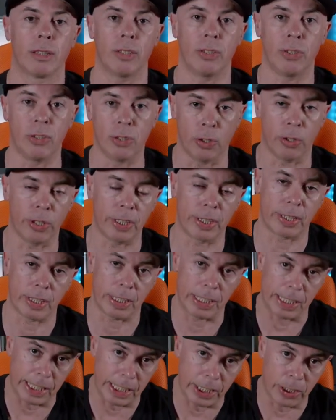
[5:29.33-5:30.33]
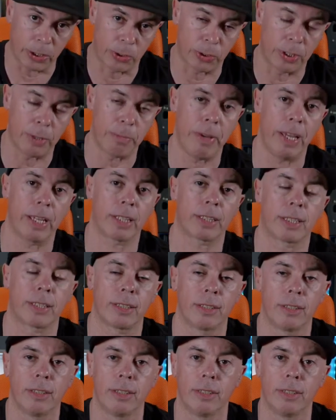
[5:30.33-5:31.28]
noise into the mix.